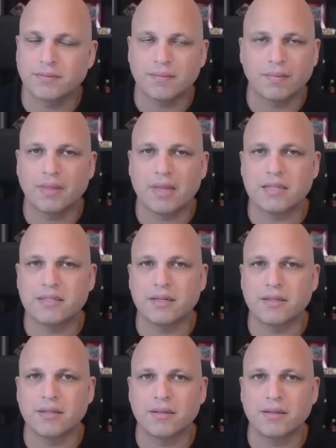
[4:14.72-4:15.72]
That's
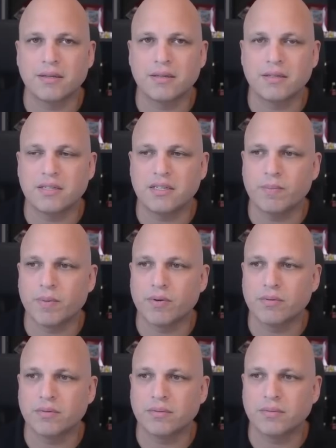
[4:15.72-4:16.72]
it.
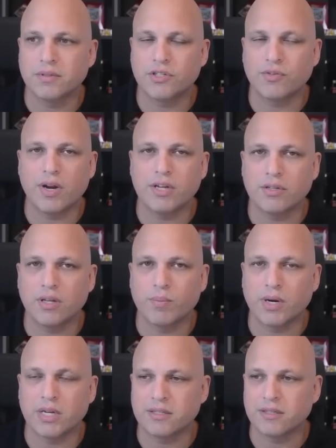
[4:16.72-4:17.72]
Simple. Straight to the
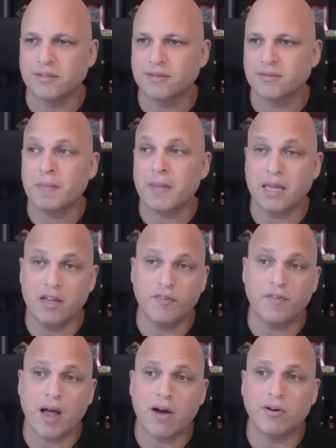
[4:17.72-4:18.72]
point.
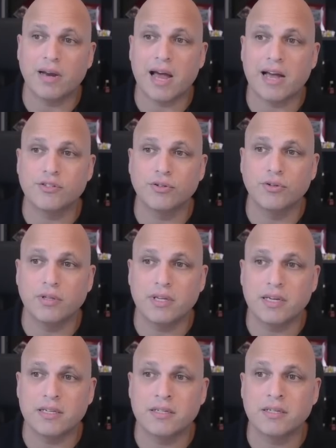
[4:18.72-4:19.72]
If I would like to do
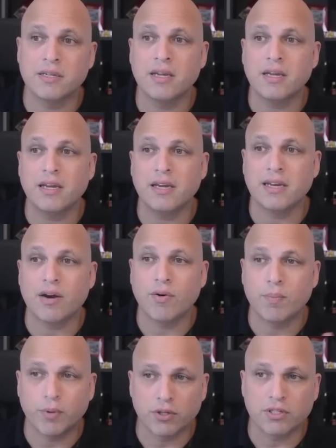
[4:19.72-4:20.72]
this in a
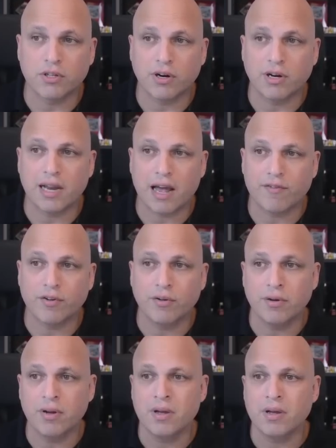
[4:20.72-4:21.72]
repository
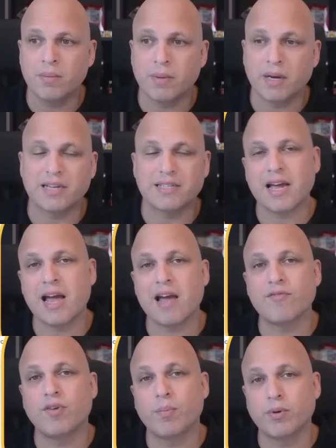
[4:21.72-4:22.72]
level, because I
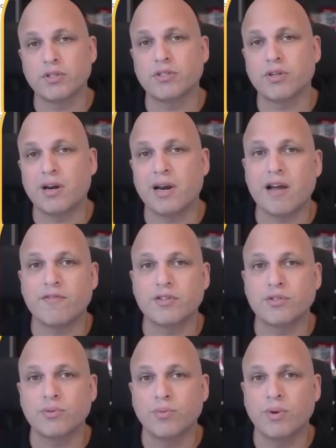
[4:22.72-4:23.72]
have repository
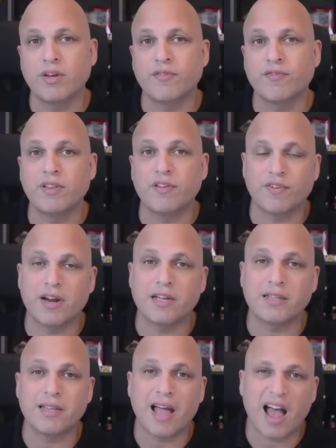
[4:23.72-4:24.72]
levels with
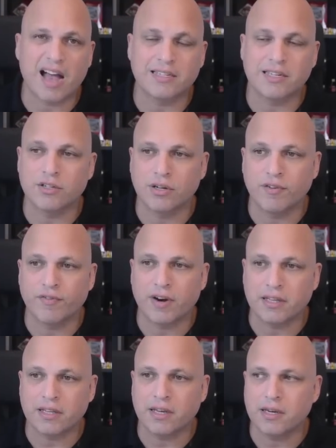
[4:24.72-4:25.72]
different access or
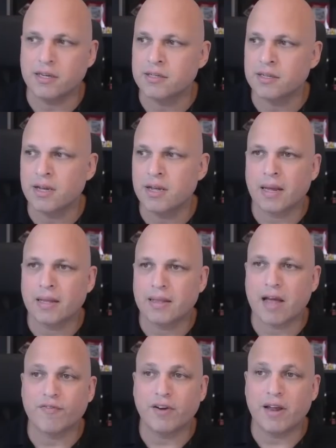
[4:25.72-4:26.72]
different keys,
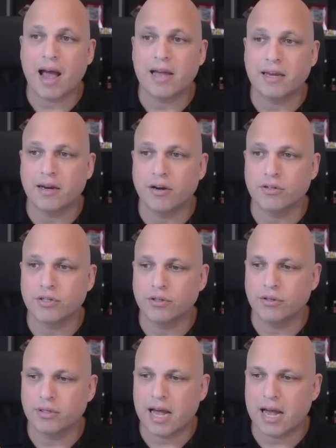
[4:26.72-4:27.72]
definitely I can also
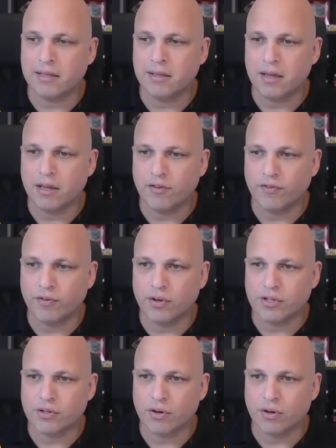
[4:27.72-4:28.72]
do that. If
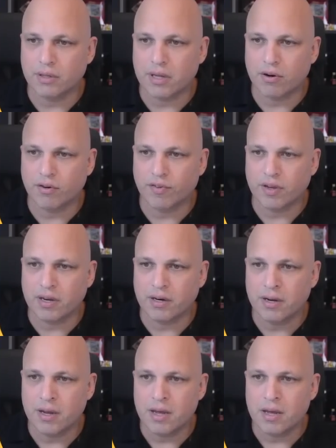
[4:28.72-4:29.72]
you scroll down over
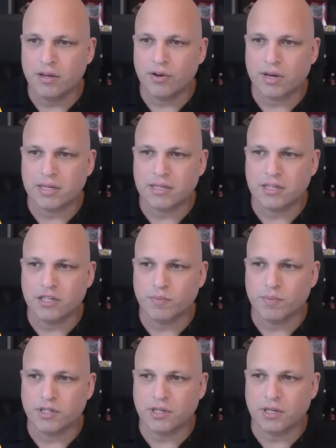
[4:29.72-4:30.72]
here, you can see
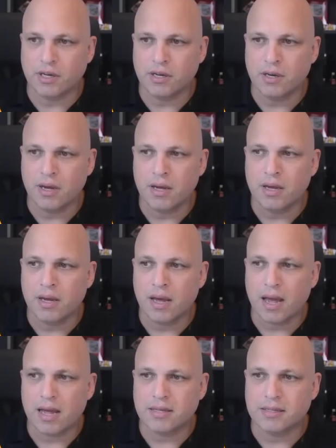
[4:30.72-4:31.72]
GPG key
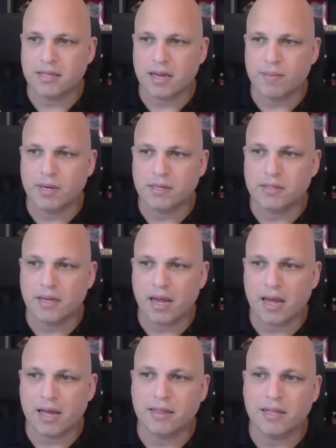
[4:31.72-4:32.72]
and Zabbix.
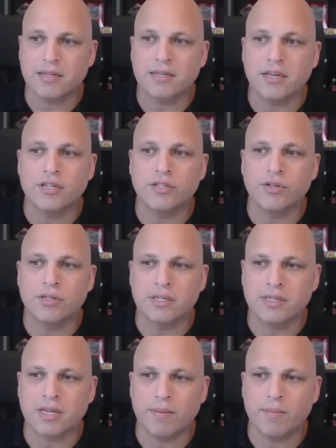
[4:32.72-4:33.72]
And this is using
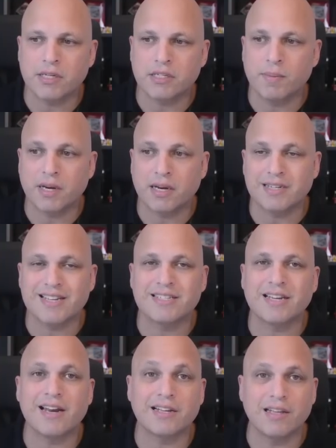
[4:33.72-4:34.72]
Zabbix because I
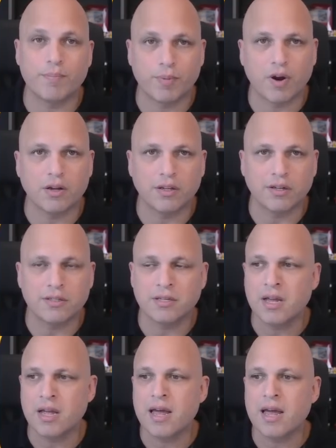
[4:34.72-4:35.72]
select the product,
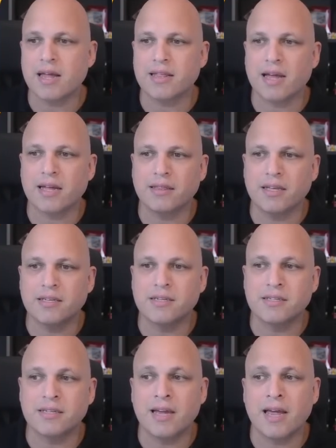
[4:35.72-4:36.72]
and then this
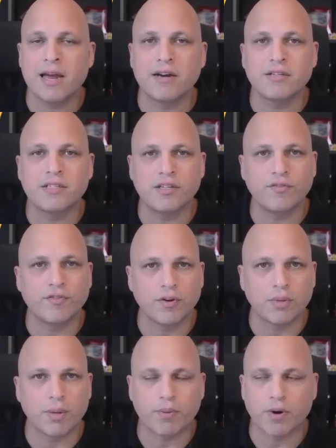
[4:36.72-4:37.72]
is inheriting
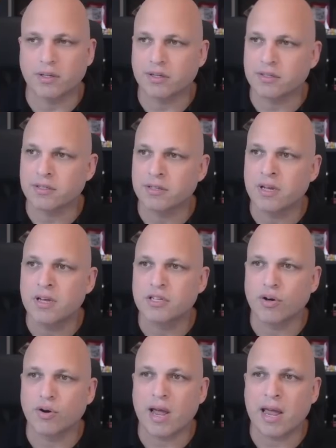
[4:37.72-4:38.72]
from the product.
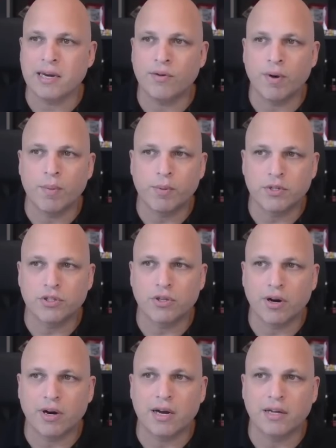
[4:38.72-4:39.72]
So any
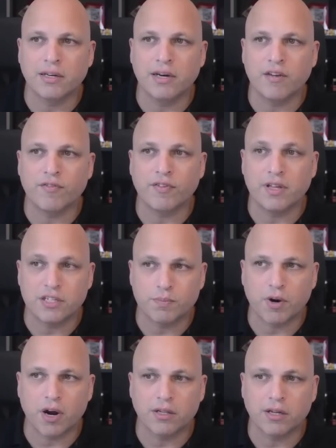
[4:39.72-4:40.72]
repository underneath this
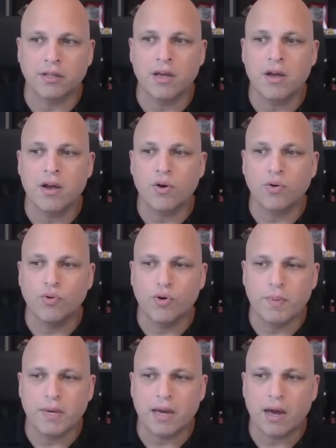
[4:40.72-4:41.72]
product will
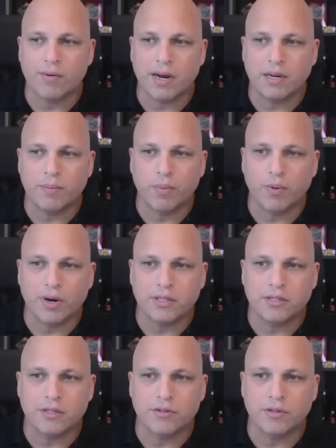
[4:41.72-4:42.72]
be already
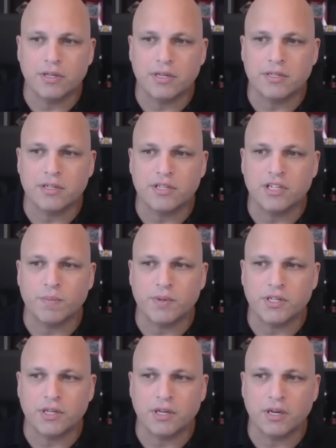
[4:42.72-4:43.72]
pointing to this
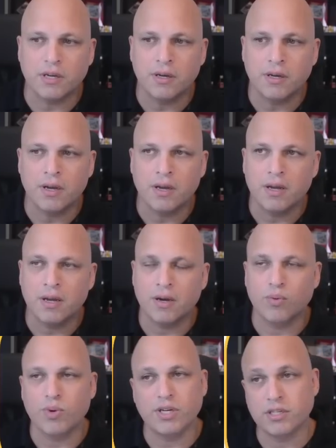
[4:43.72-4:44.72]
GPG key,
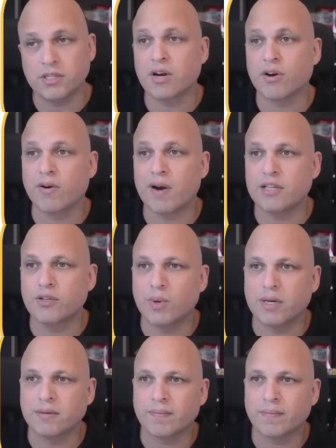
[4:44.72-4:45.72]
which is the correct
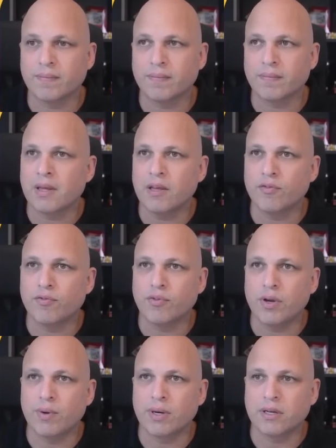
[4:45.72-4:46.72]
one. If
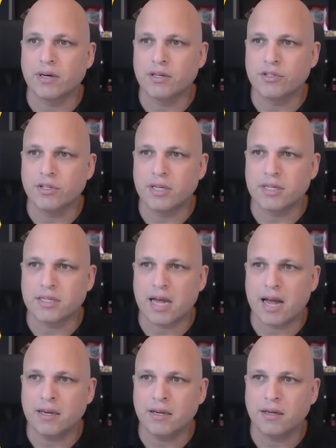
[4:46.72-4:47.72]
we return to this
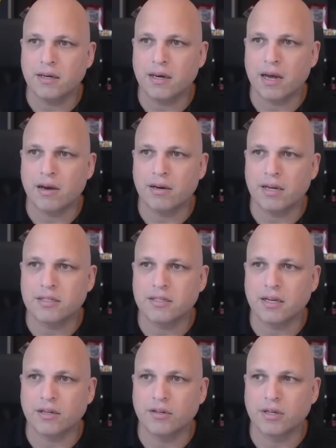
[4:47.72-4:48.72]
guy, now let's
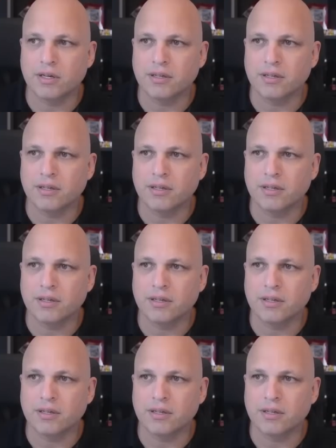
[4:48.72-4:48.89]
take a look.